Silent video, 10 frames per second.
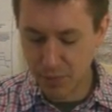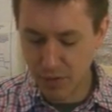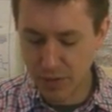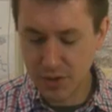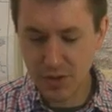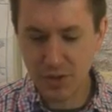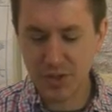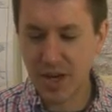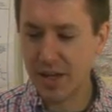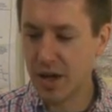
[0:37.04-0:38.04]
This is a
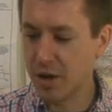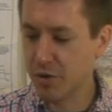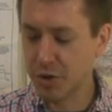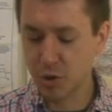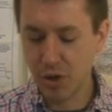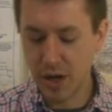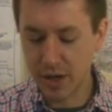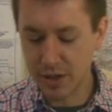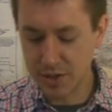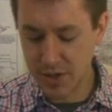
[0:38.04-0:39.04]
Ceylon or a Sri
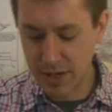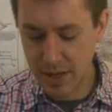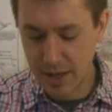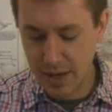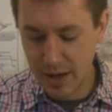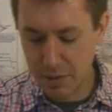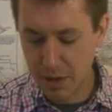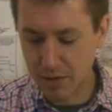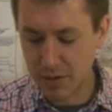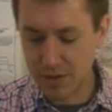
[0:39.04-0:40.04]
Lankan tea, and I
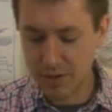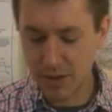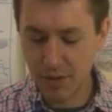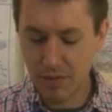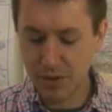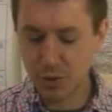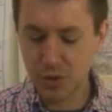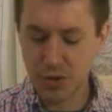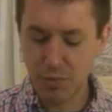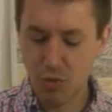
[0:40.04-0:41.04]
thought that this
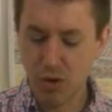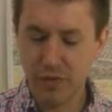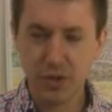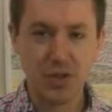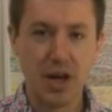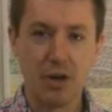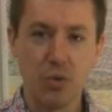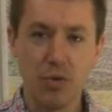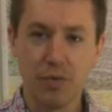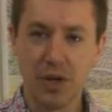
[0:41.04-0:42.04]
was more of the style that
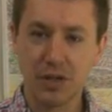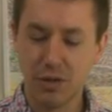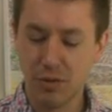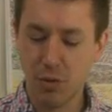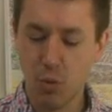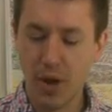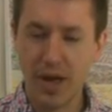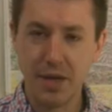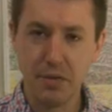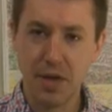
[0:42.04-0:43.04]
reflected the
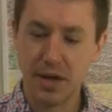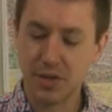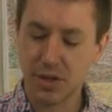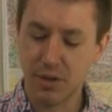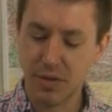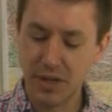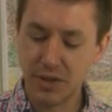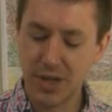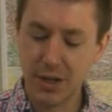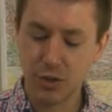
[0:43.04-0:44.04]
way that
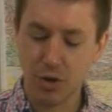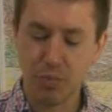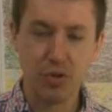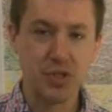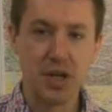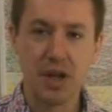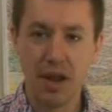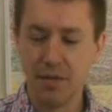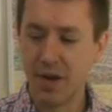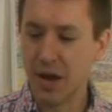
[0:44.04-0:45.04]
these teas are presented
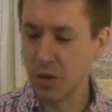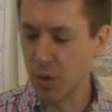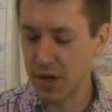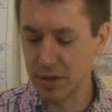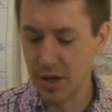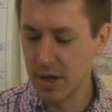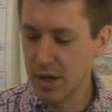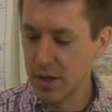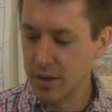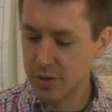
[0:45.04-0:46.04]
and evaluated.
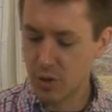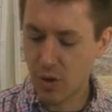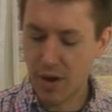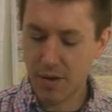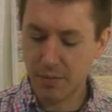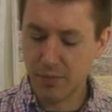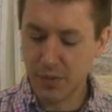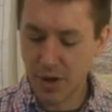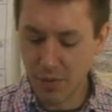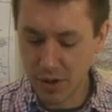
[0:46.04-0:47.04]
So I
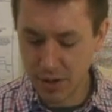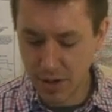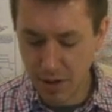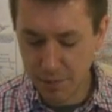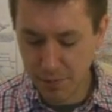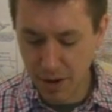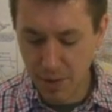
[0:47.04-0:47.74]
put in enough